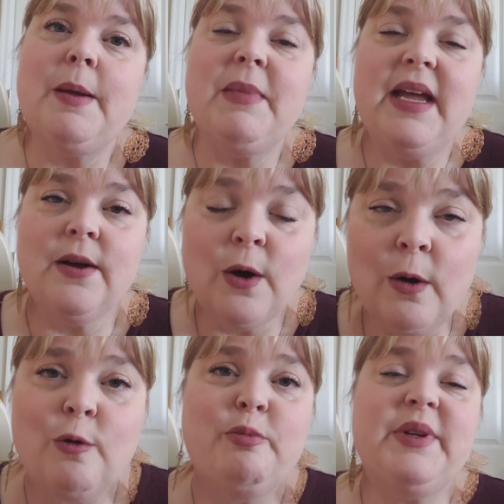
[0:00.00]
My
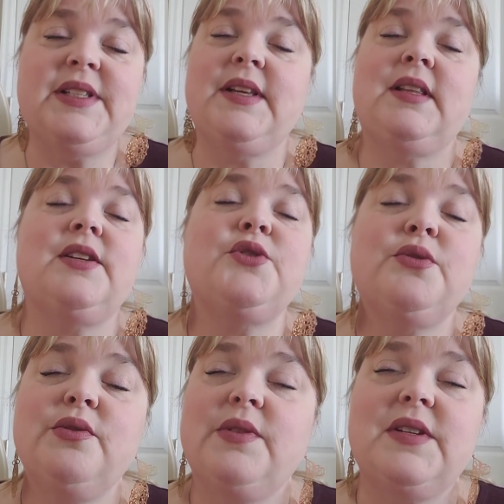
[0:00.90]
hope is that the
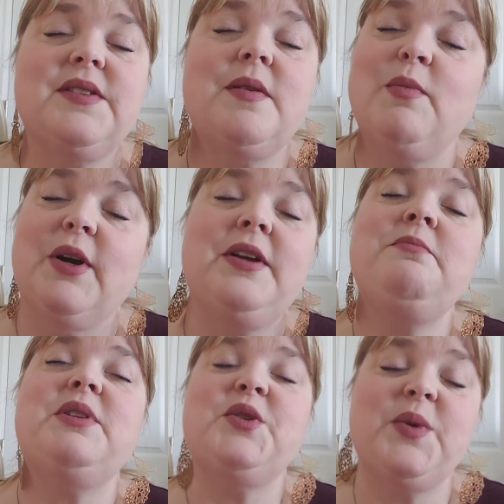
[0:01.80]
truth is somewhere
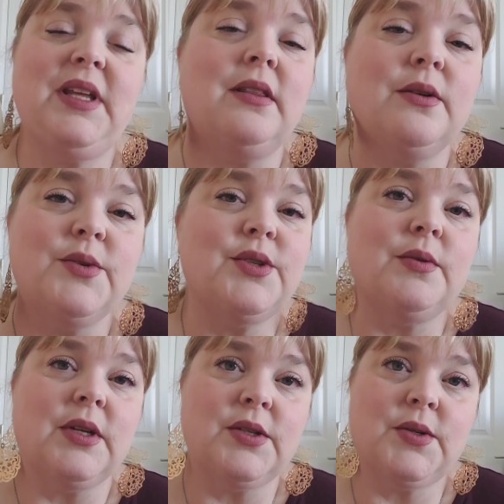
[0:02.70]
in between those
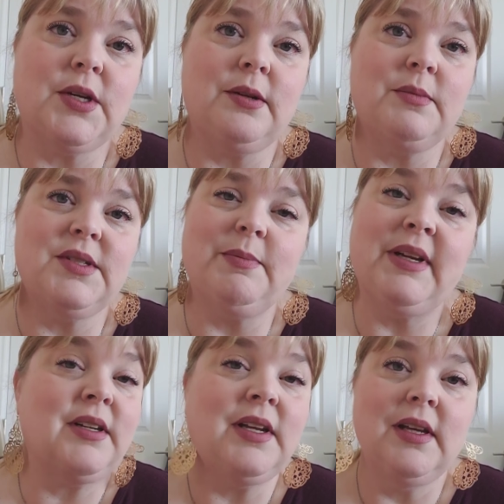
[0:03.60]
two extremes,
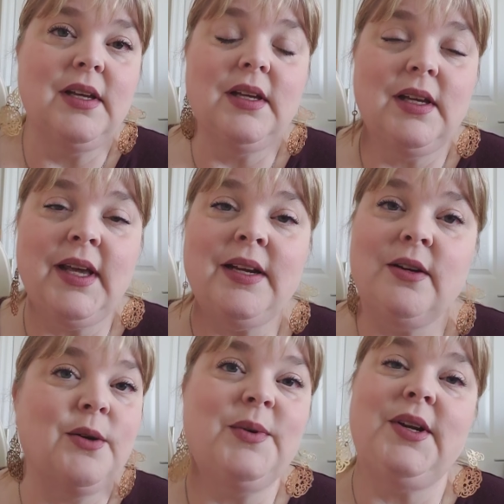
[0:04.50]
but again,
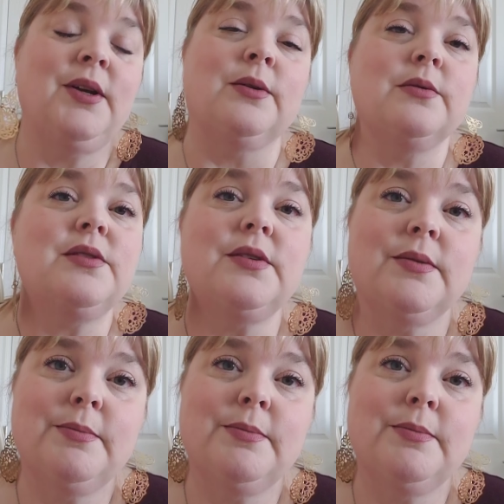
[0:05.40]
no one knows.